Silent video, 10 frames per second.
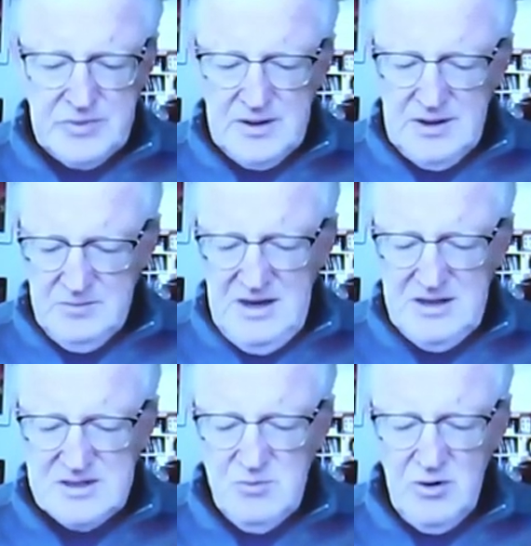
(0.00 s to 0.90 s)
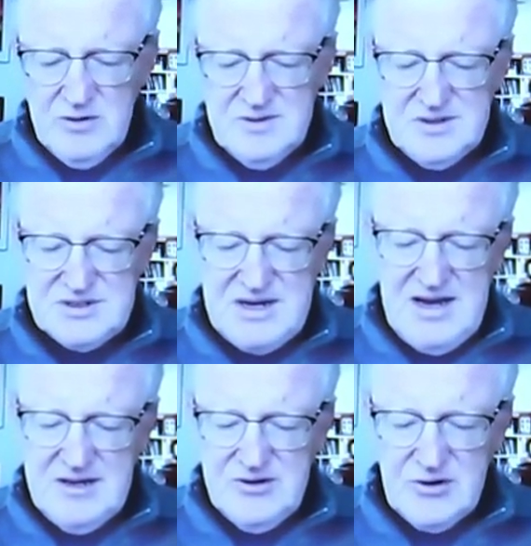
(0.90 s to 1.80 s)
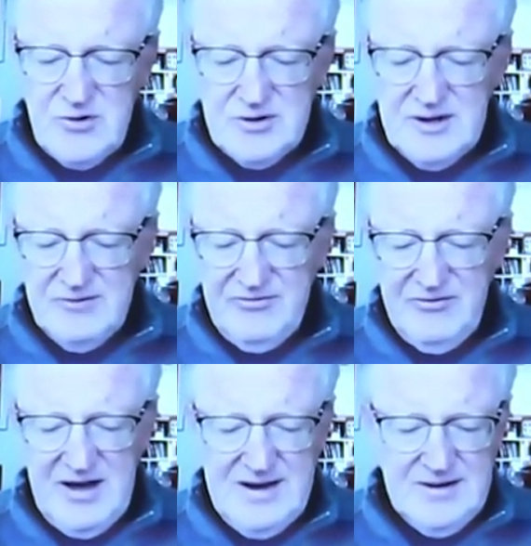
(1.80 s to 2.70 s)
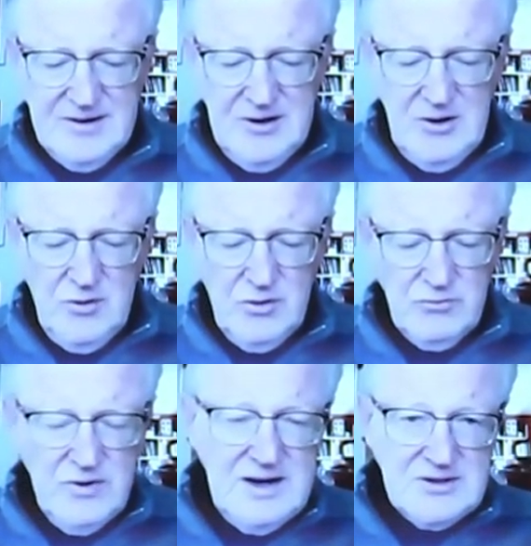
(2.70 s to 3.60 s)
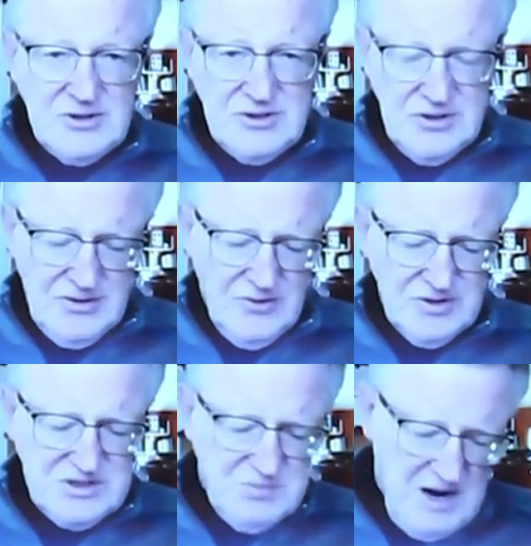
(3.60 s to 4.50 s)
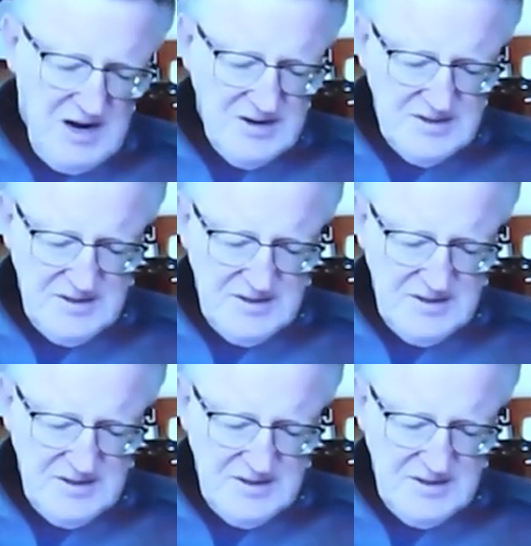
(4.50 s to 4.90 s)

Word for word: It means more than saying you're good in a fight or rich or smart.